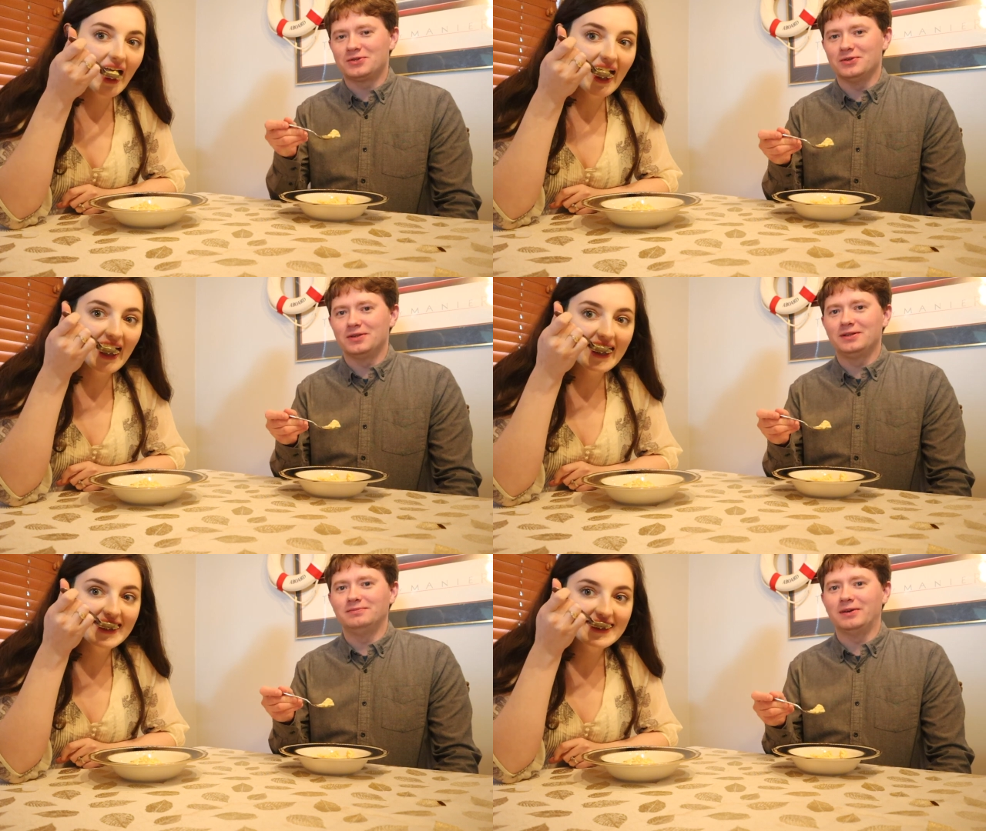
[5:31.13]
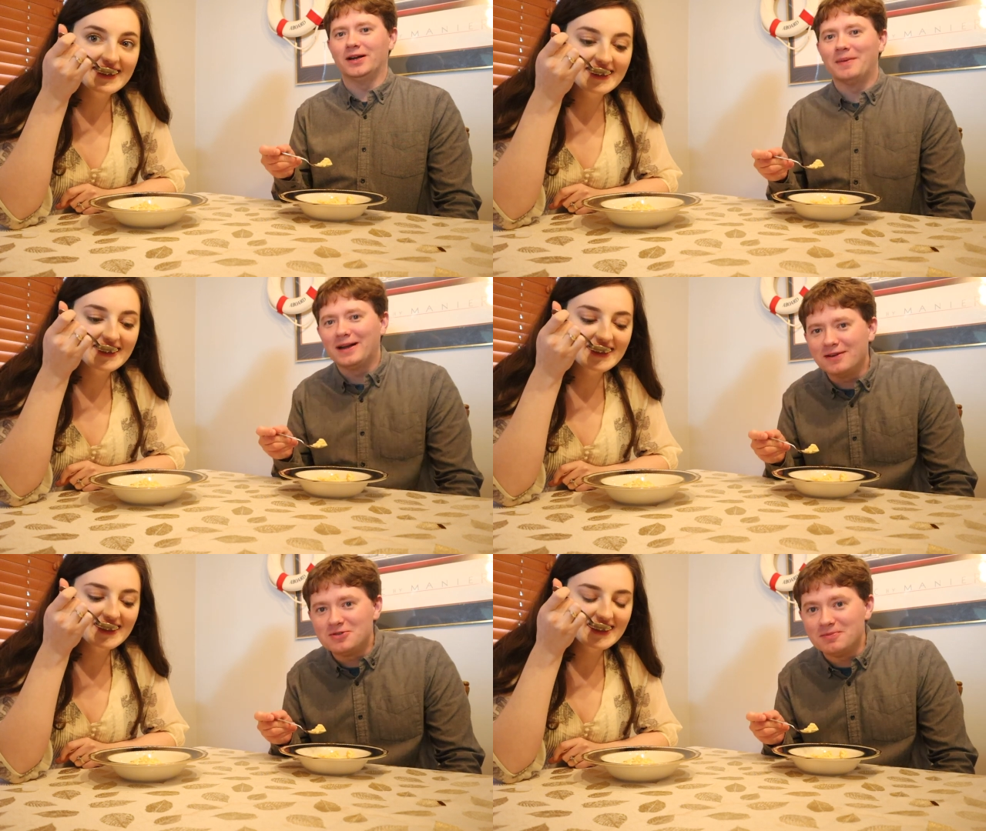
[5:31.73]
Speaker 1: of truth.
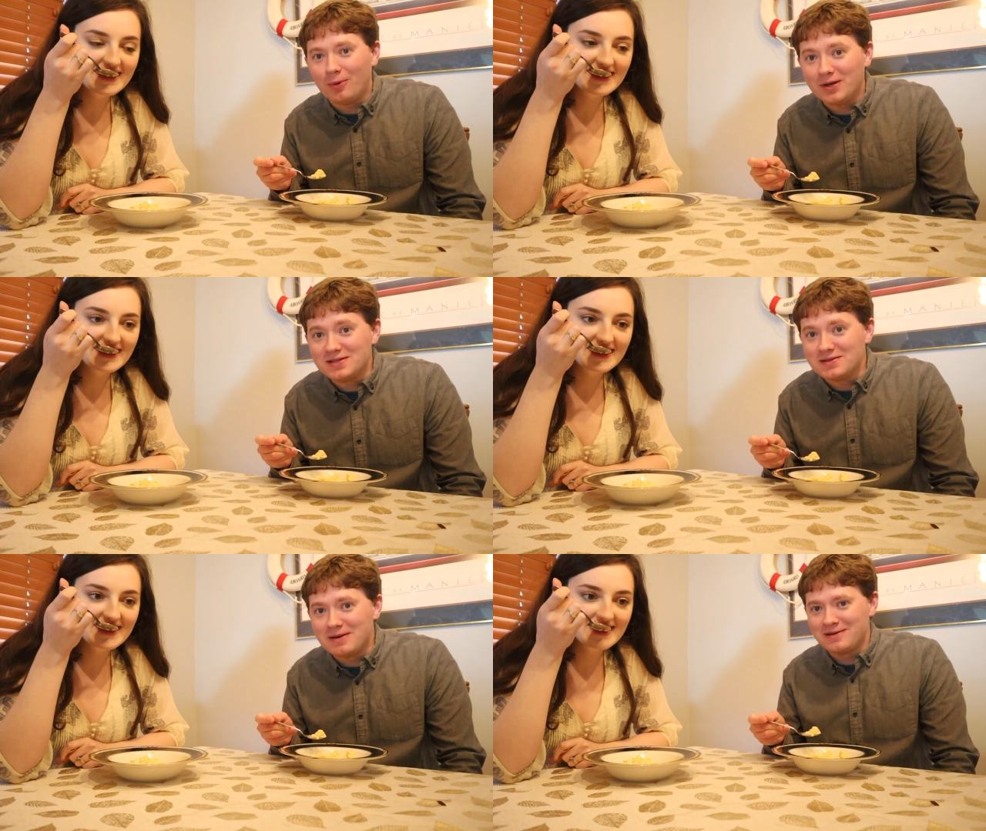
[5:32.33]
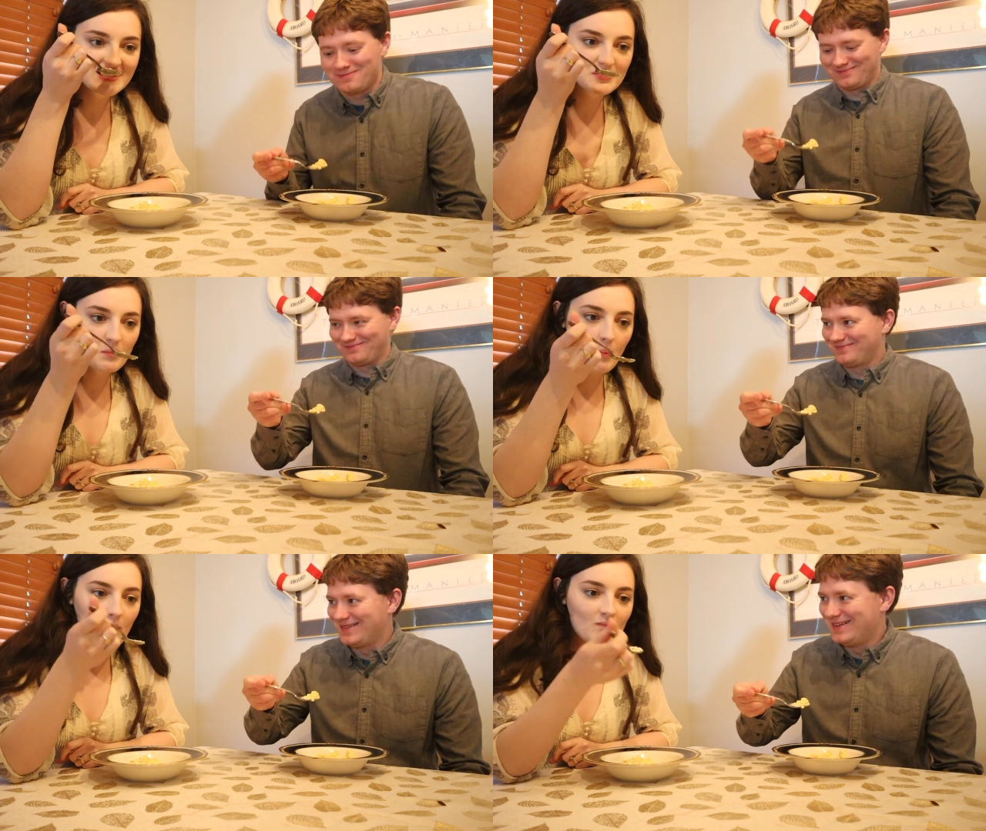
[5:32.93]
Everybody, if she poisons me.
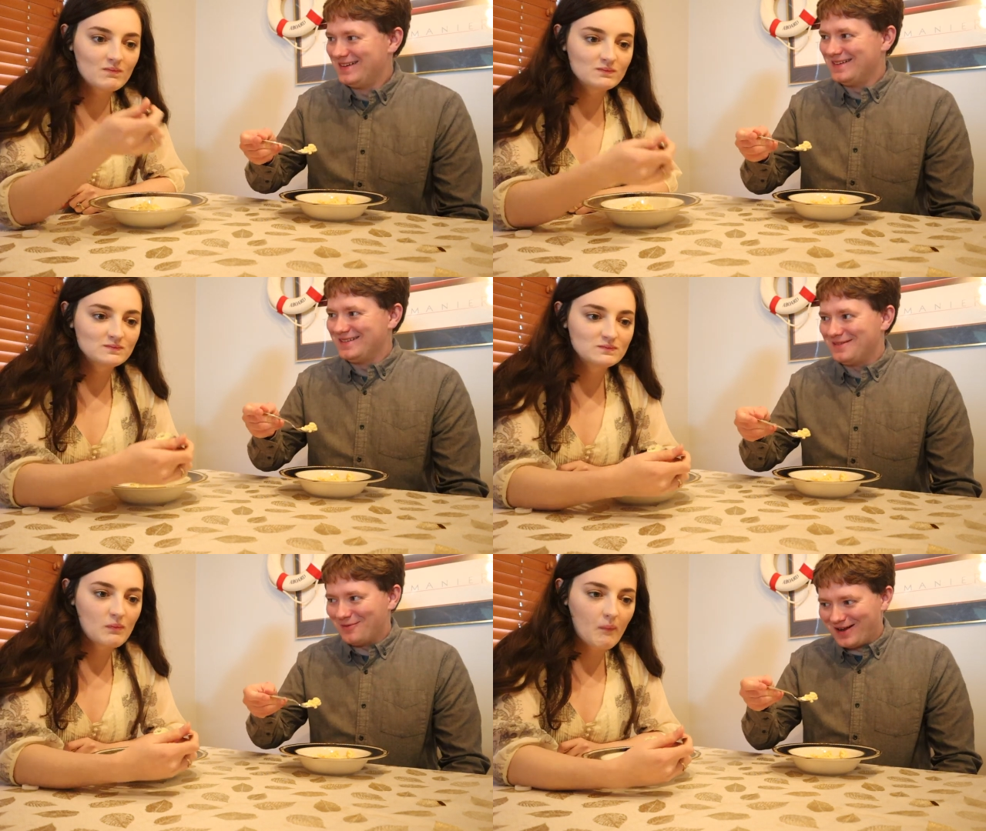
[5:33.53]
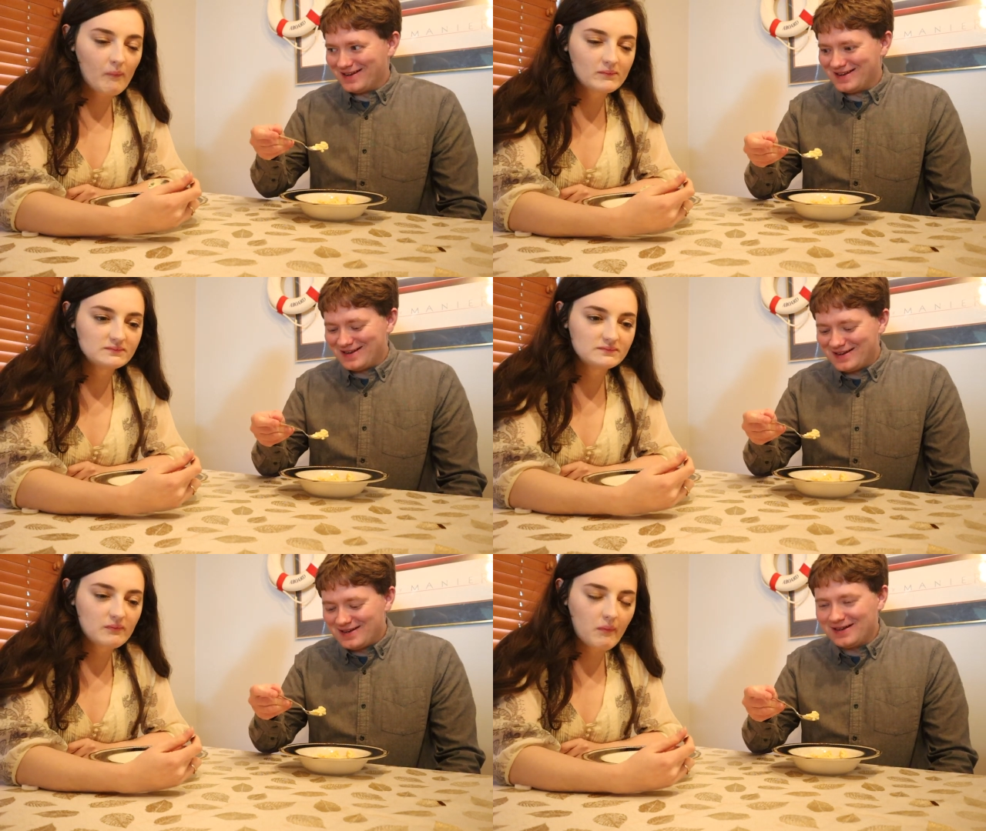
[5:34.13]
One.
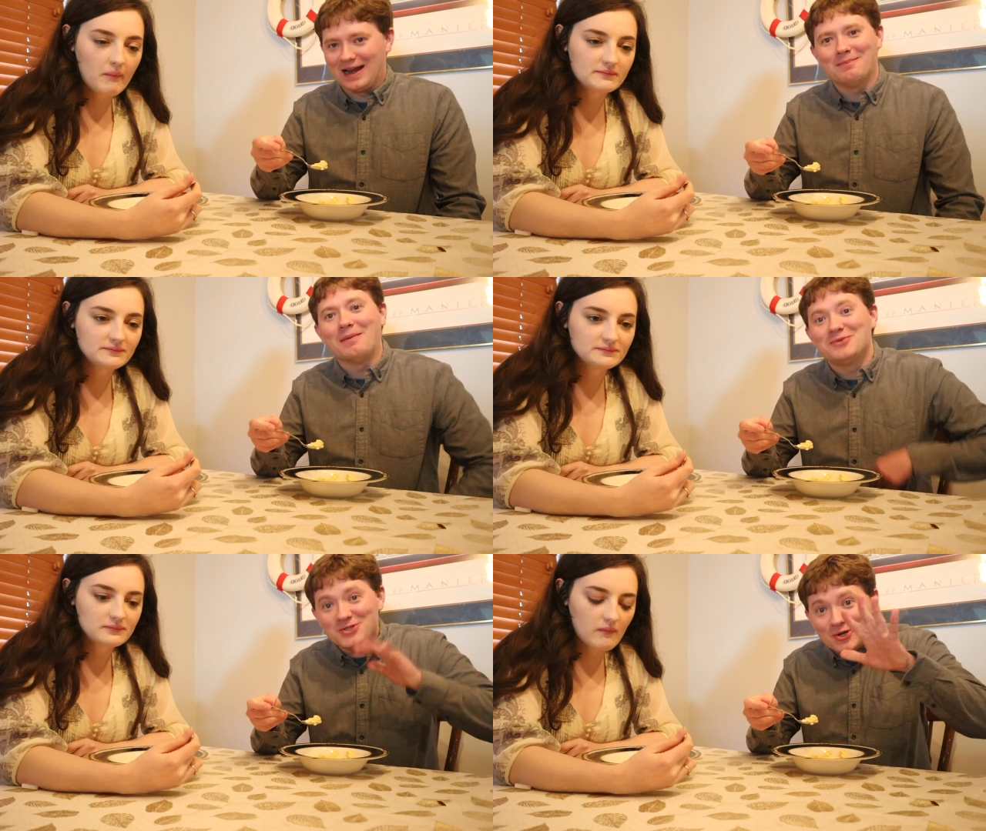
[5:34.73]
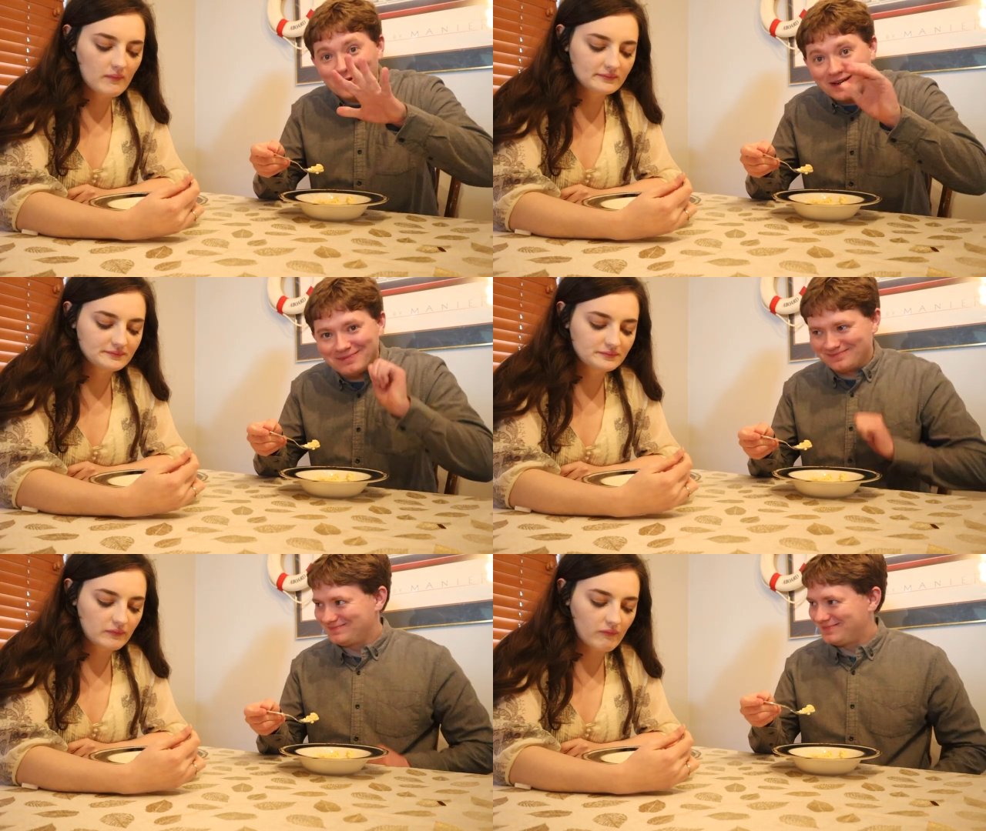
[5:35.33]
I, I'm joking.
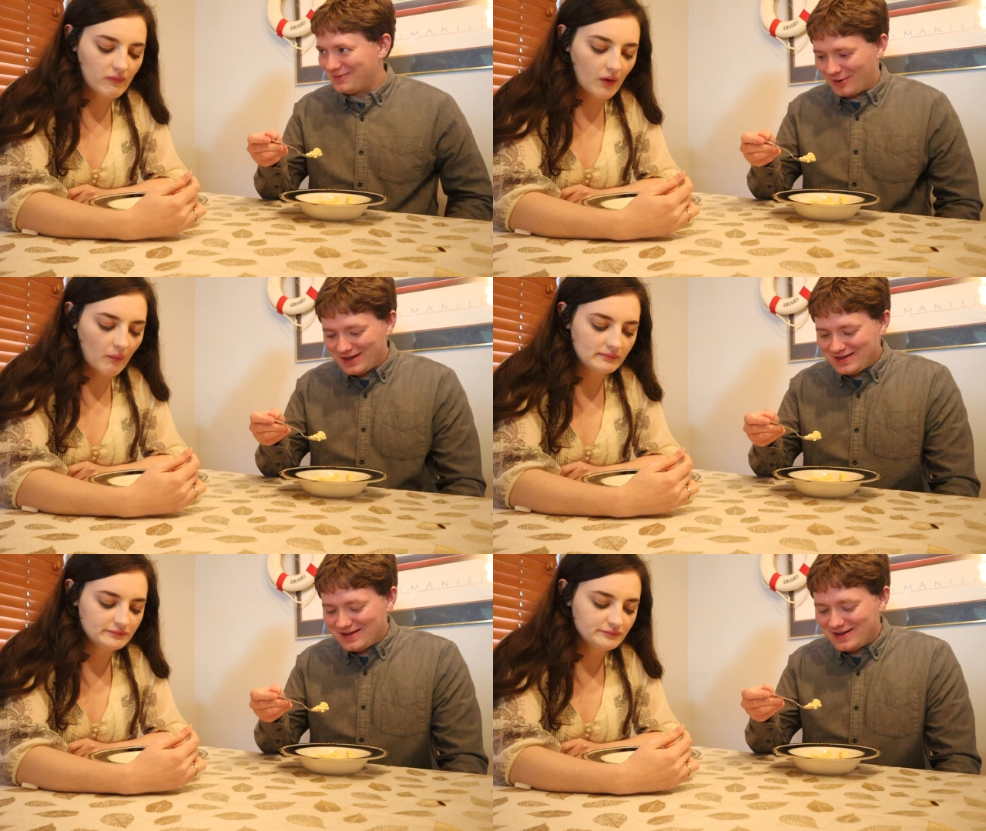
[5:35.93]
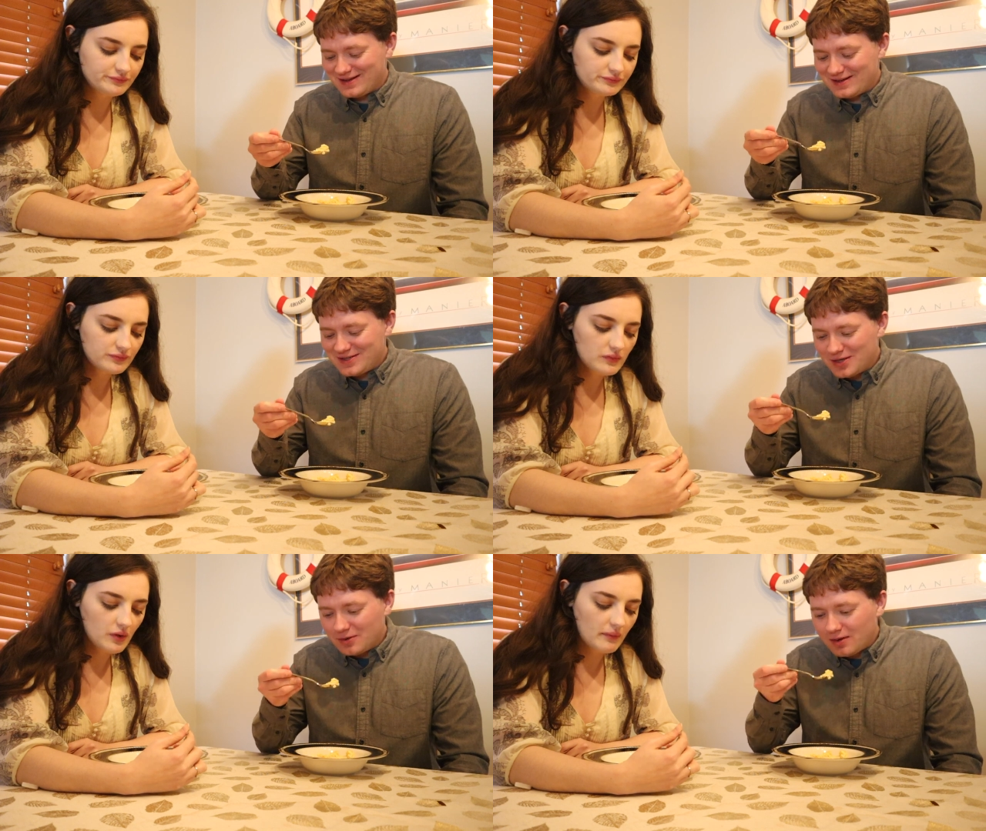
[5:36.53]
One,
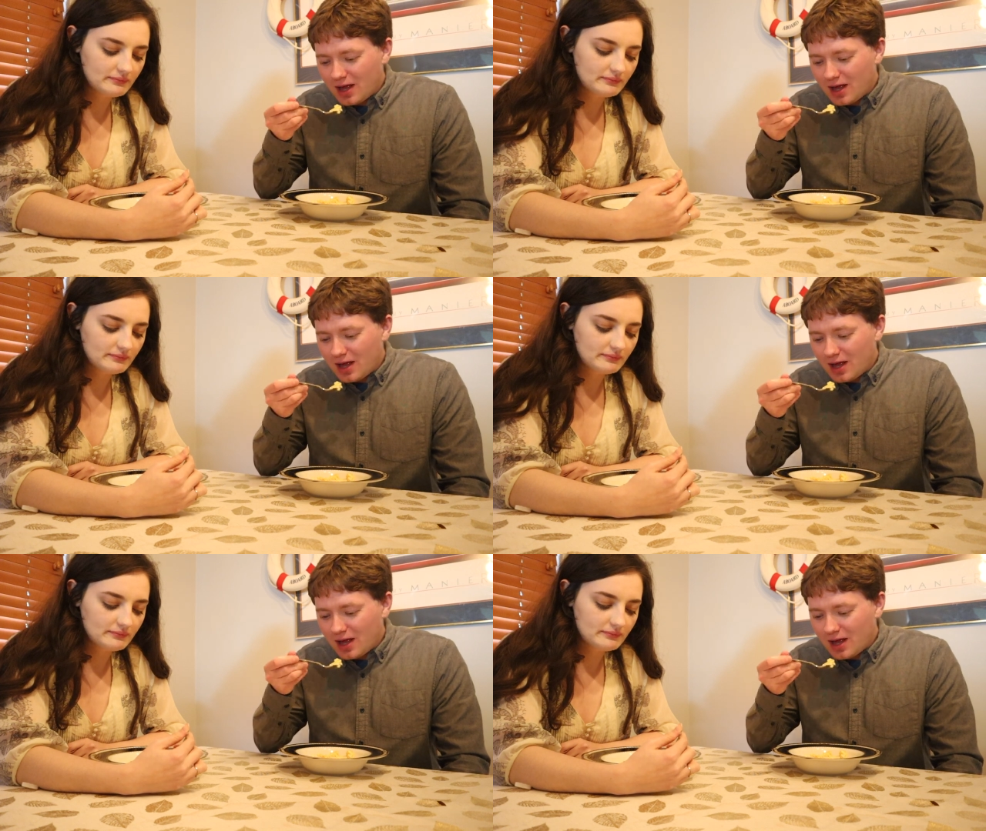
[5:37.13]
two.